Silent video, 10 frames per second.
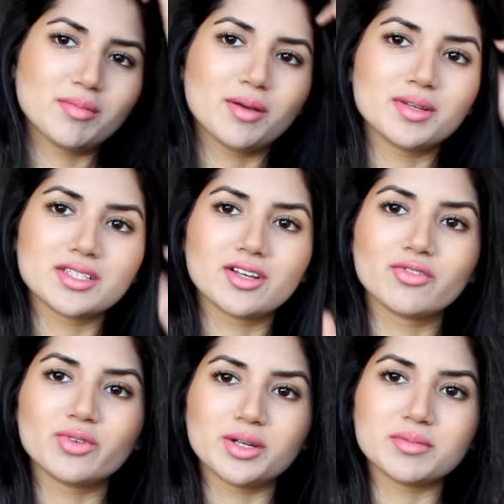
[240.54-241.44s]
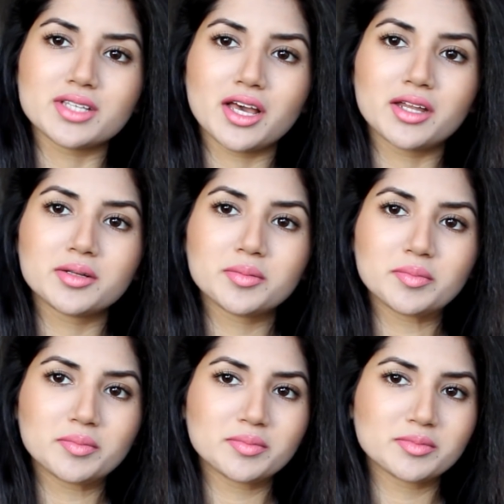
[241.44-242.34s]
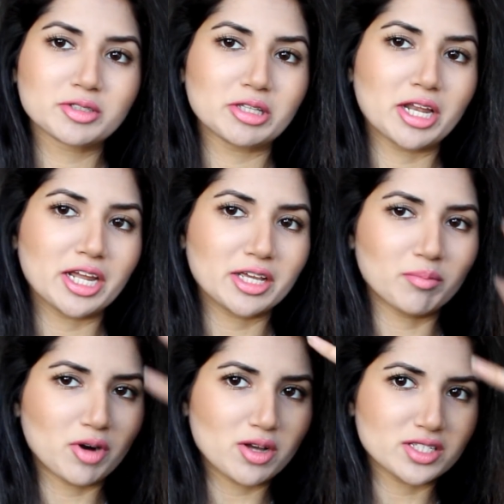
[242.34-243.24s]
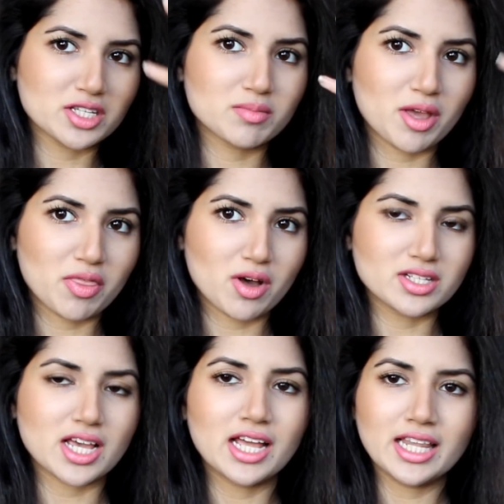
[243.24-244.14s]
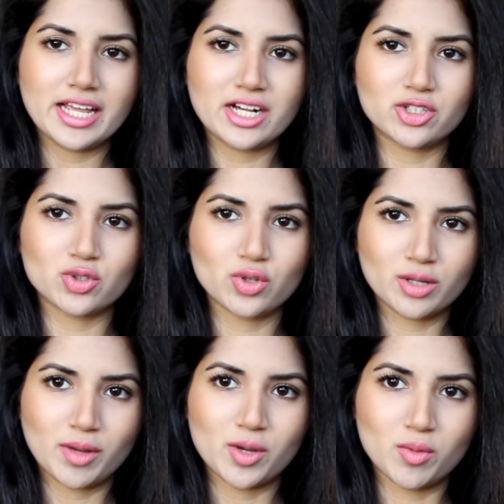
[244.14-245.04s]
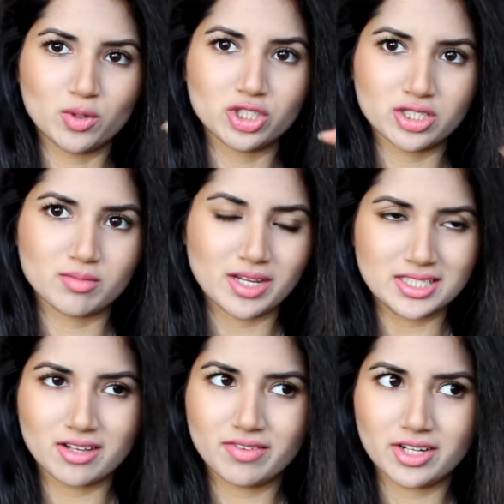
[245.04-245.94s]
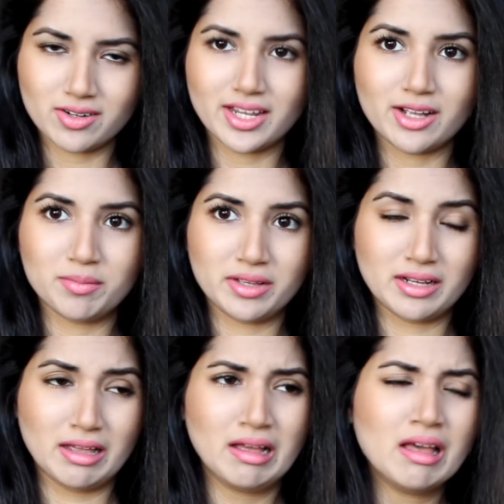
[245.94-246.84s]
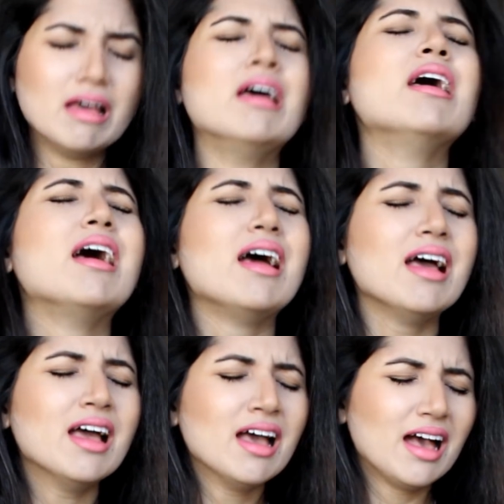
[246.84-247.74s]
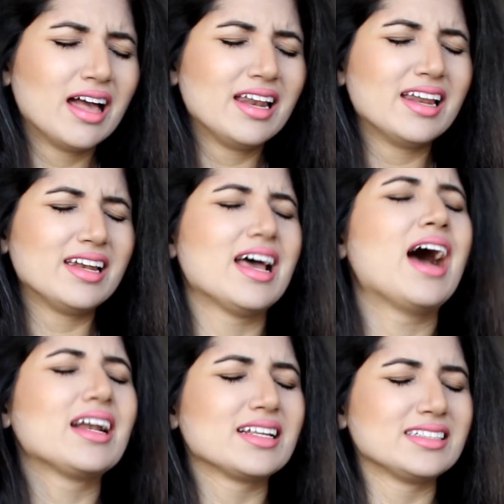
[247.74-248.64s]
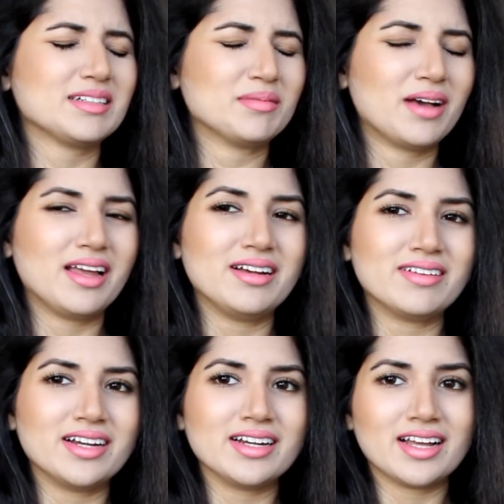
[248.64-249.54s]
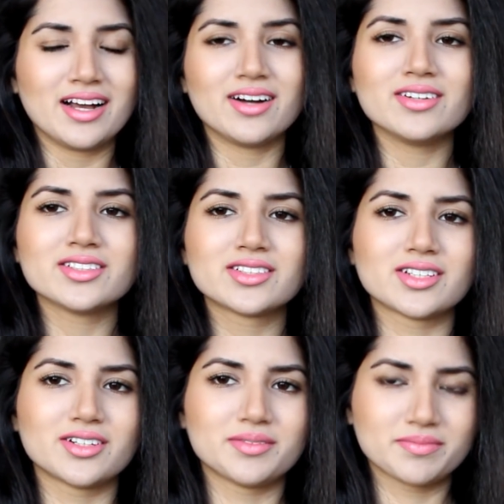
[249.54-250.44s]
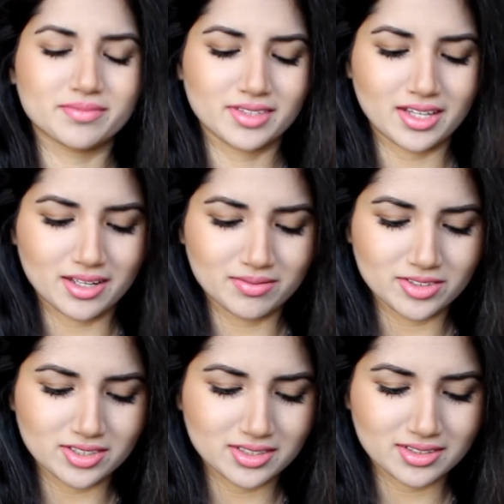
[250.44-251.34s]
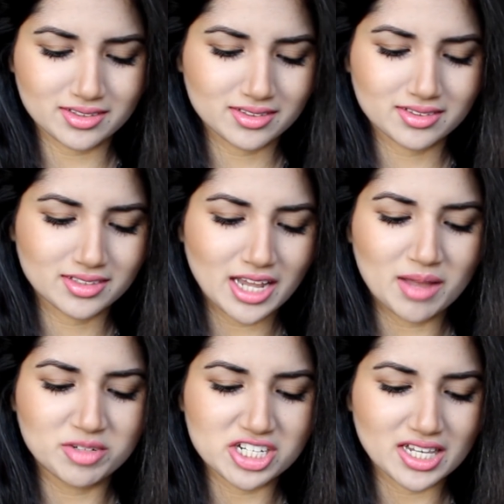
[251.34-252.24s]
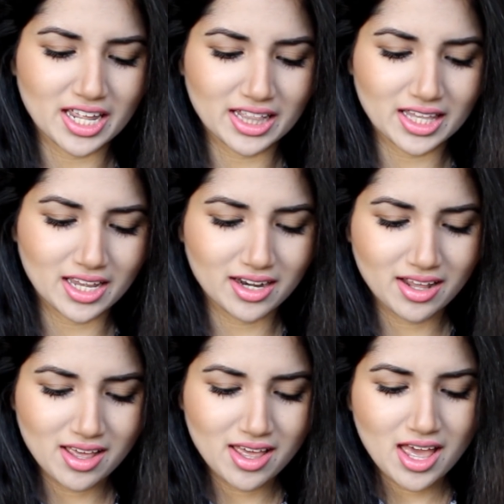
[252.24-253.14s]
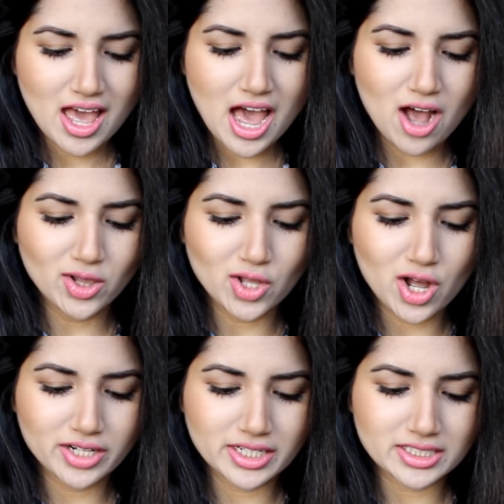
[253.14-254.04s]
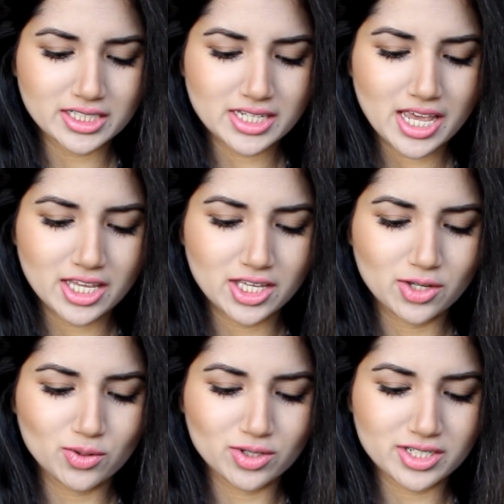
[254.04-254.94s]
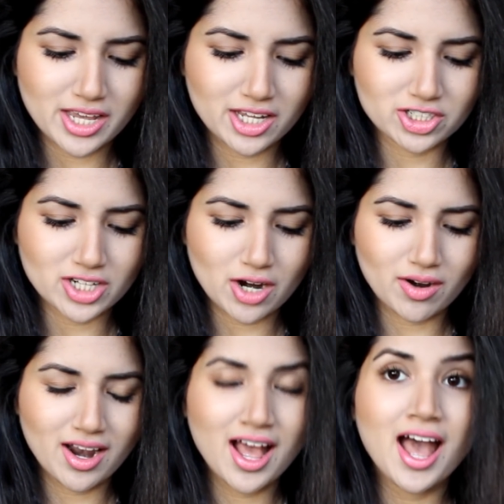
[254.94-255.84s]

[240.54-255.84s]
being by myself when I'm sad, so that I can process my thoughts. I like controlling my emotions myself. I don't like being like, I need to talk to somebody right now. So yeah, I'm just like that. How long does it take you to take a shower?